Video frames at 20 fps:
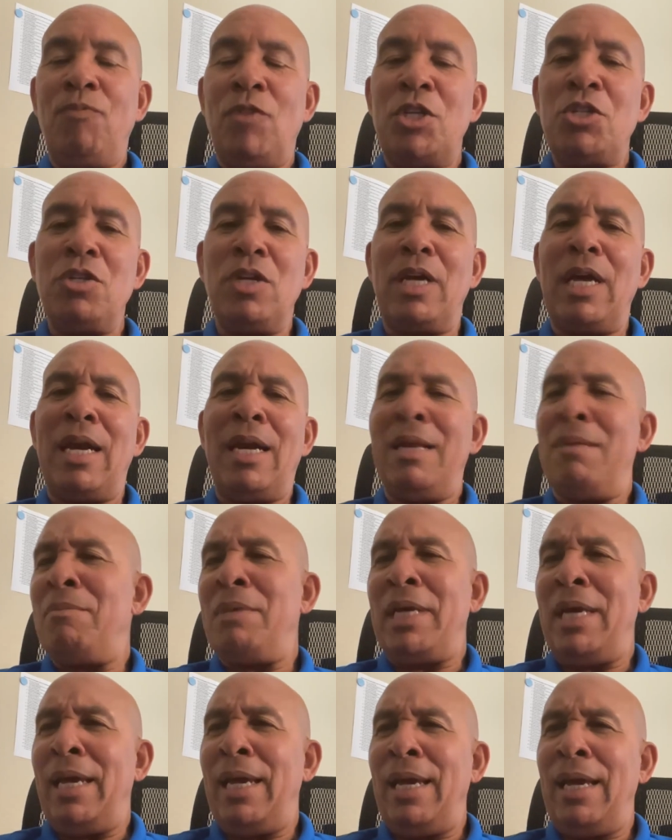I should have got an
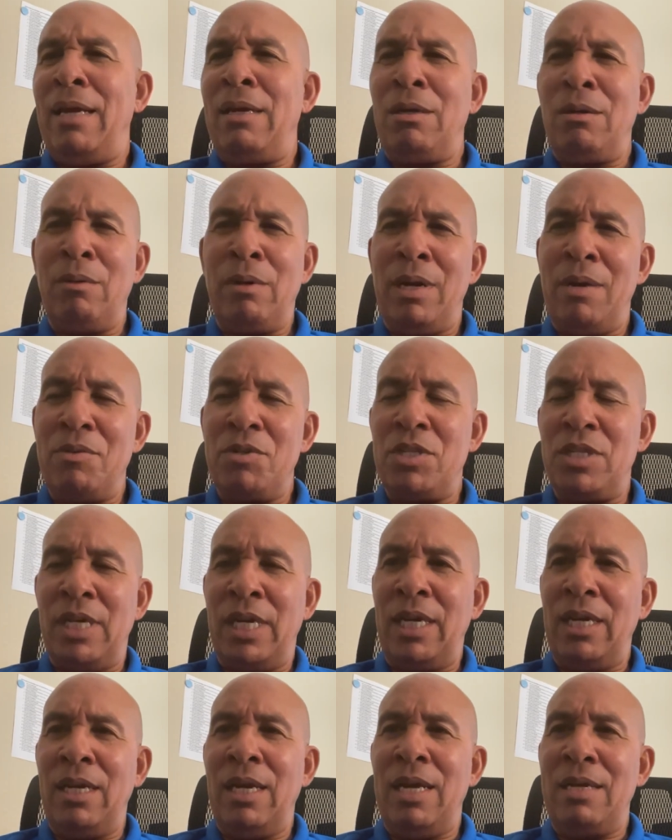MBA. I don't know what I was
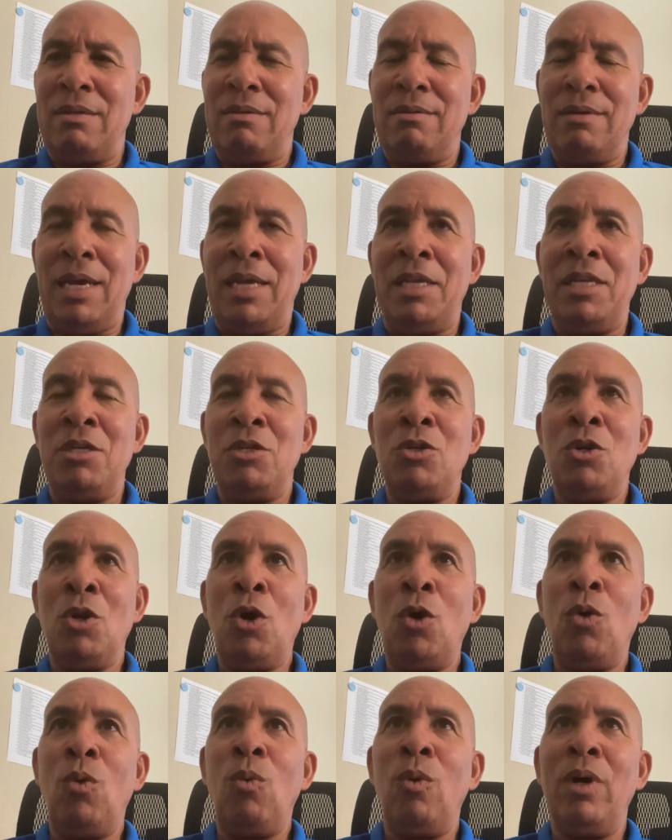thinking. I didn't
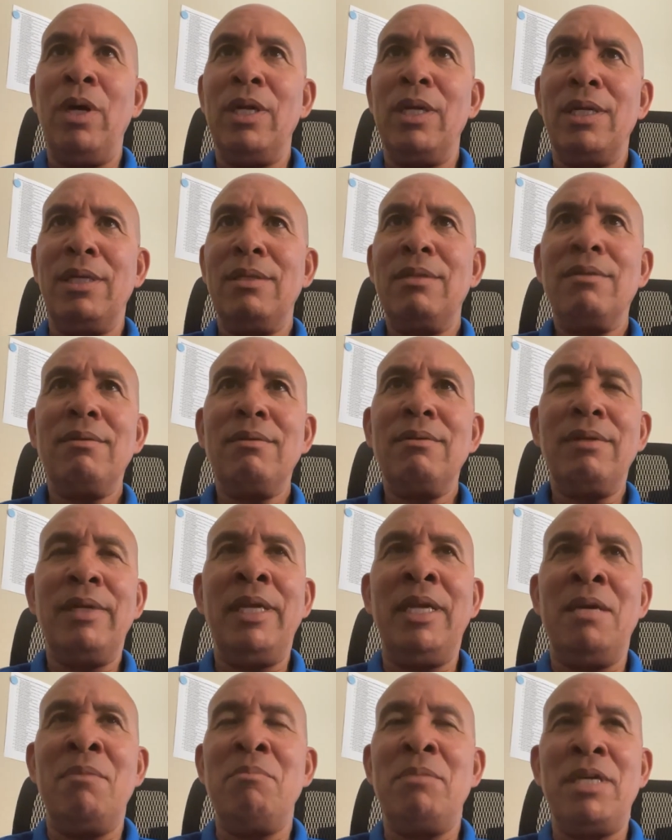know what
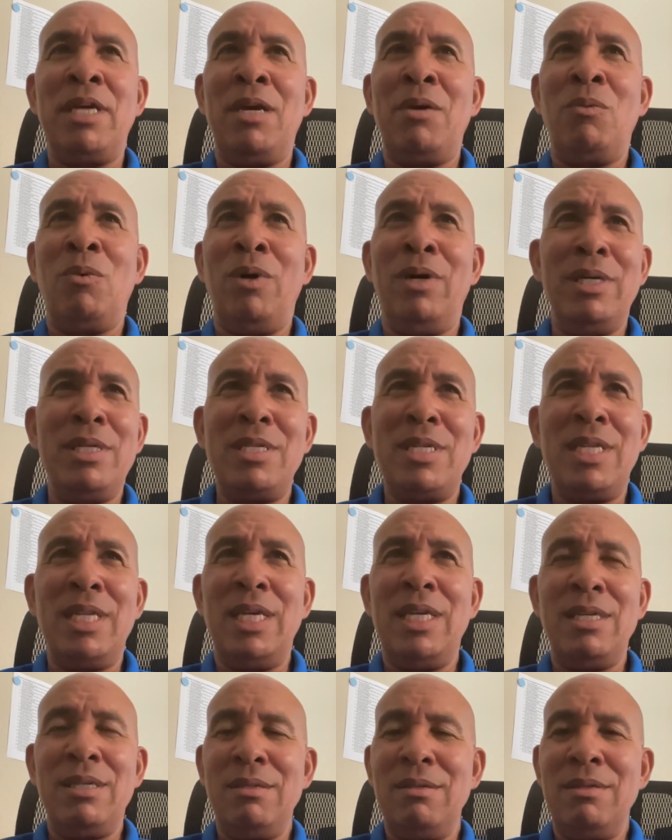an MBA was
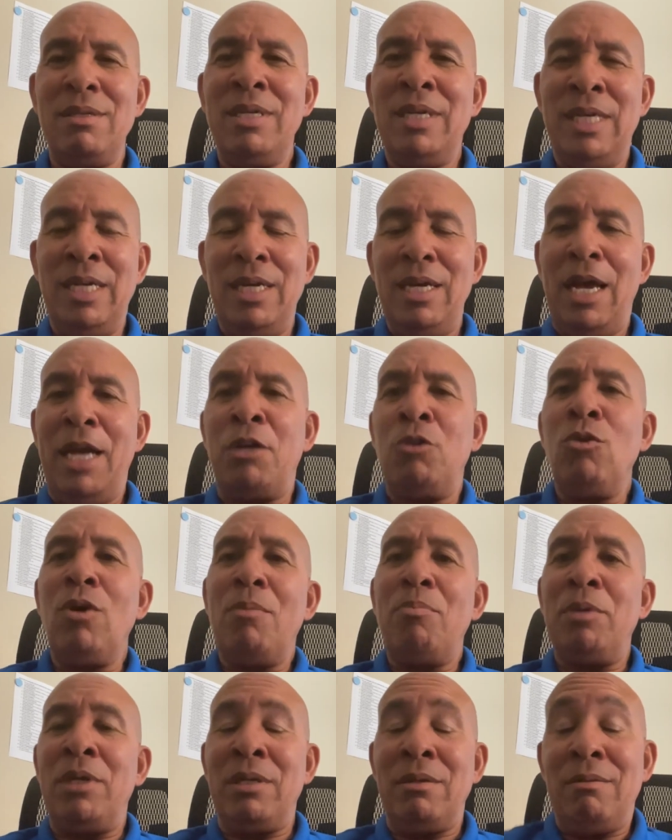then. I grew
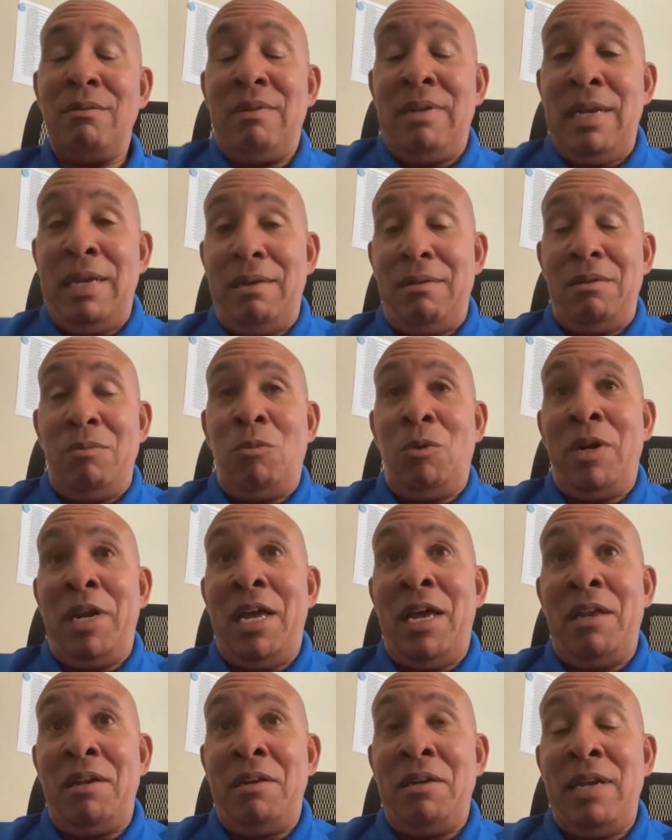up in, we're
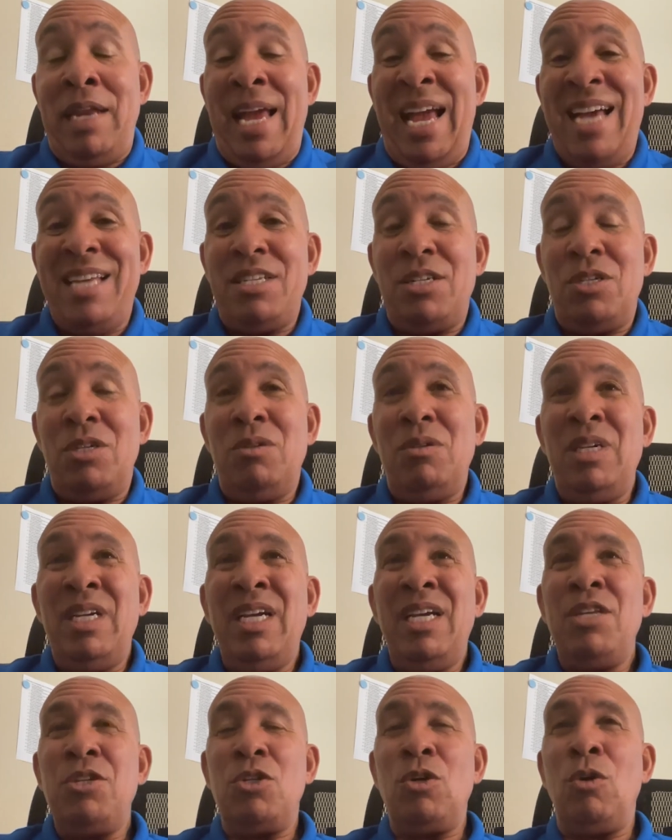now NASA,
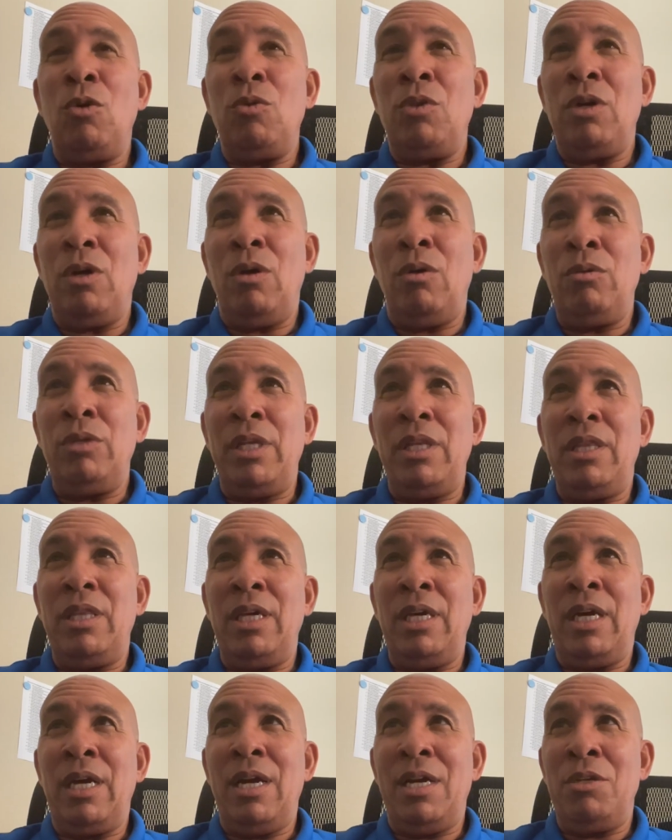so the only
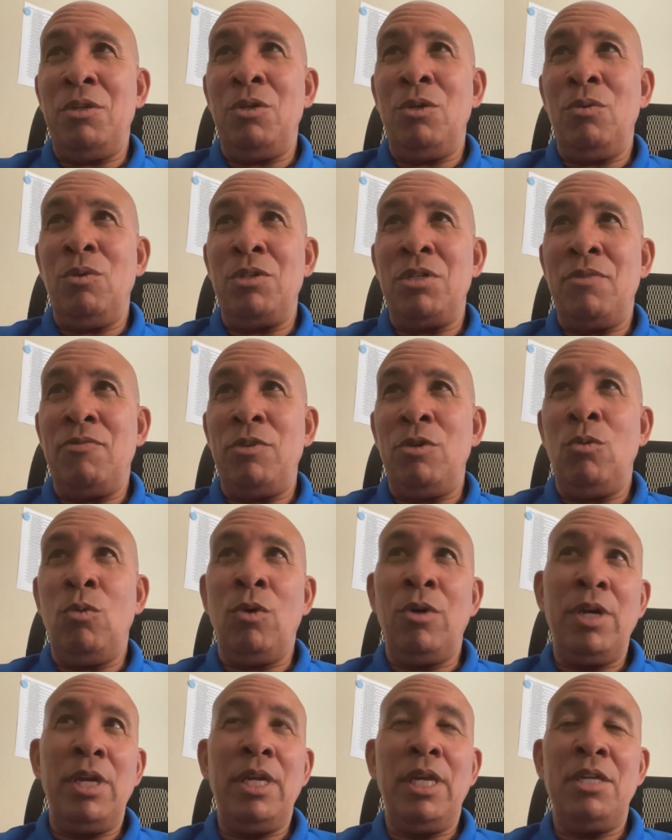thing I knew was if you
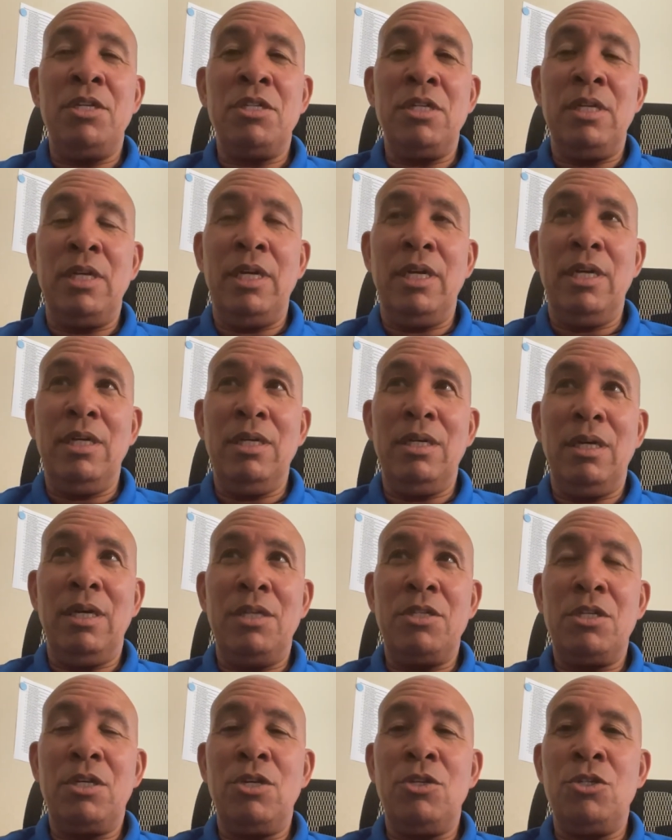weren't an engineer,
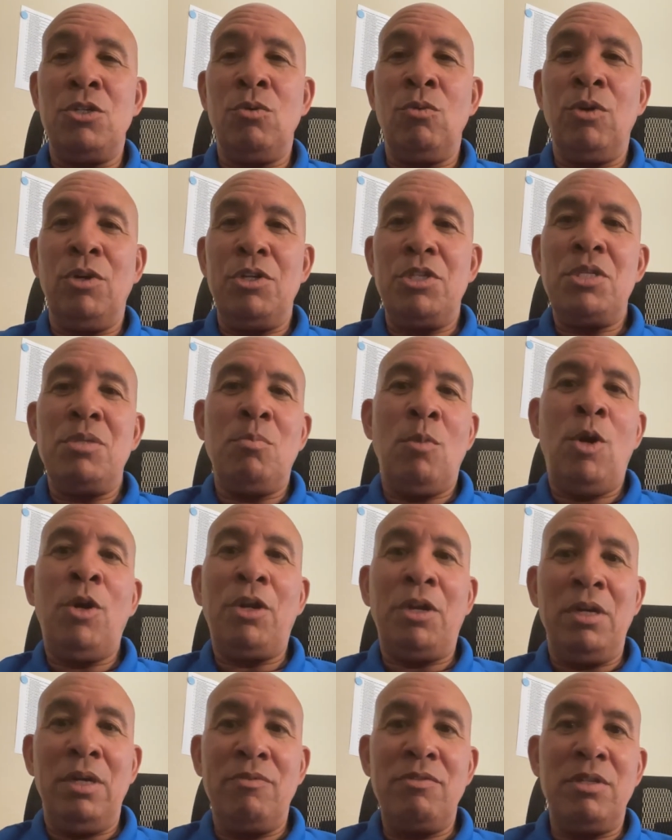it's because you weren't
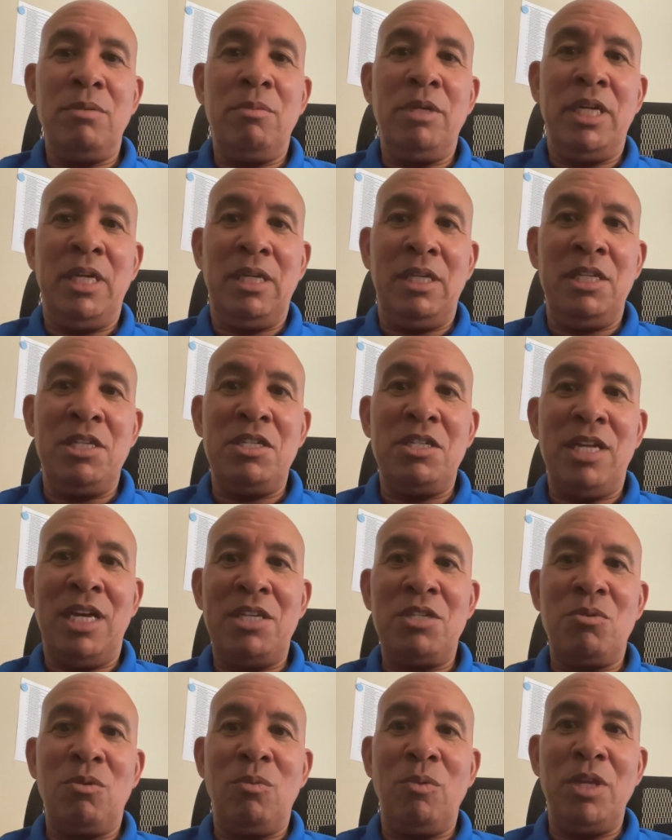smart enough to be. At least
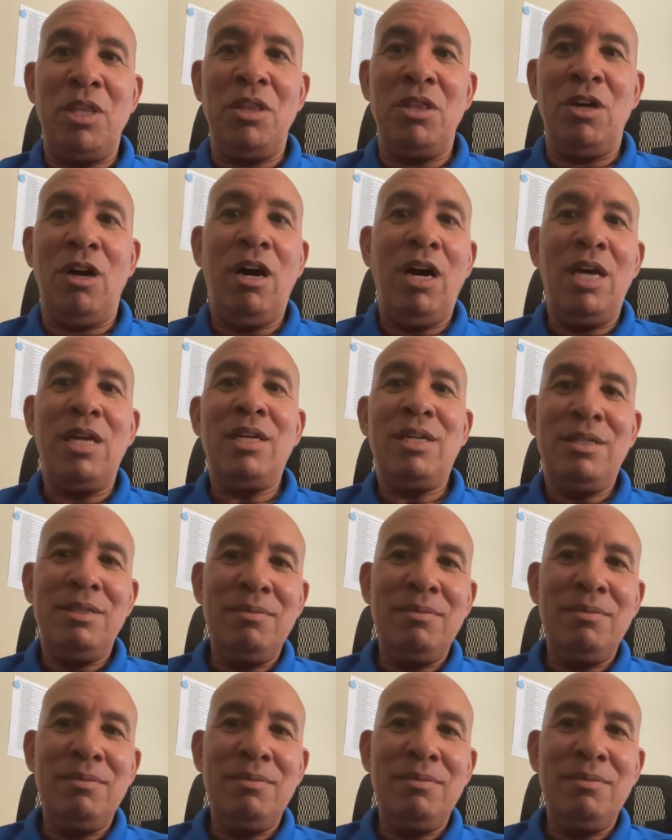that's what we thought,